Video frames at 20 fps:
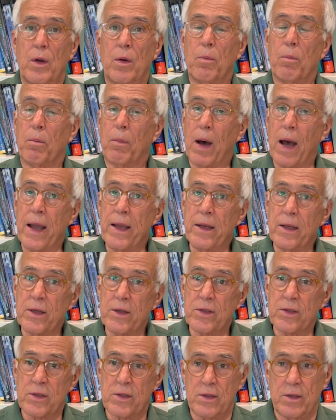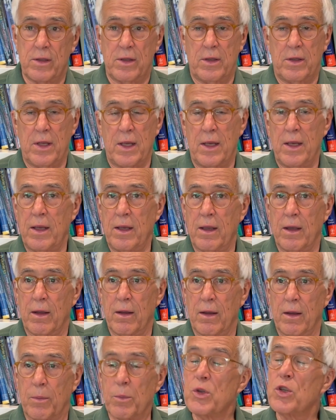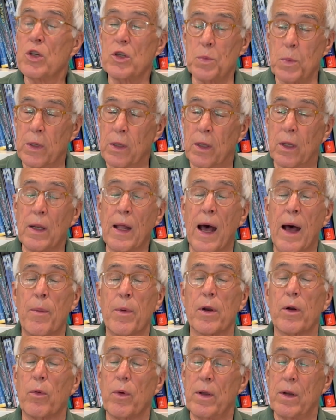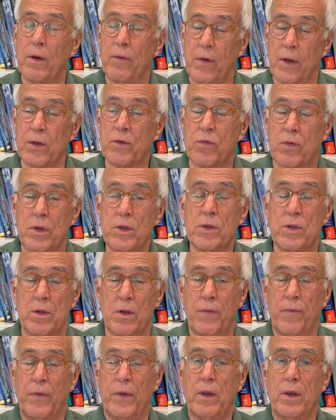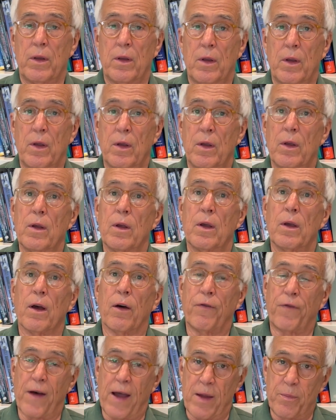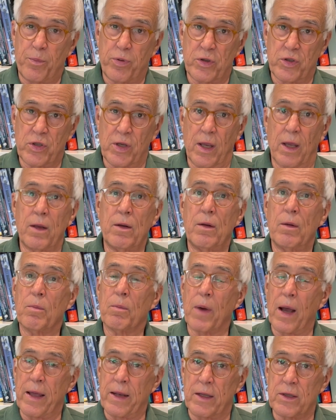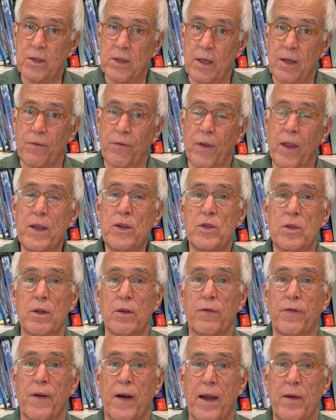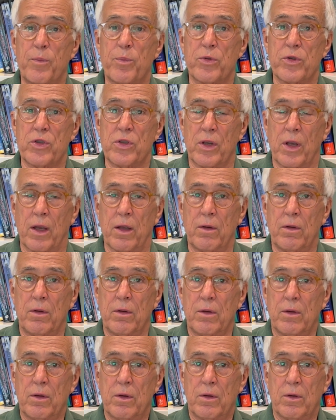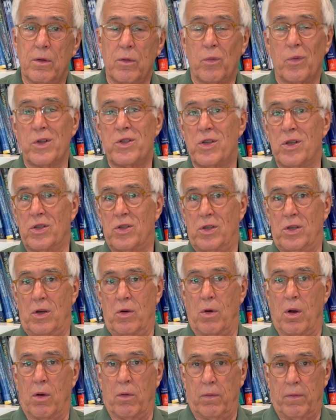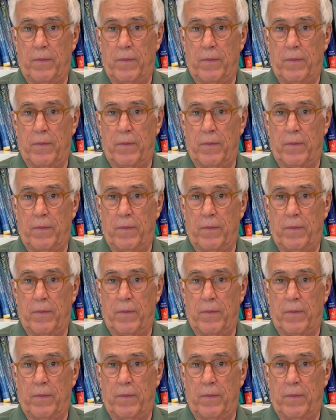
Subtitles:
minus the nominal rate of interest of 5% minus the inflation of 5%, which is zero.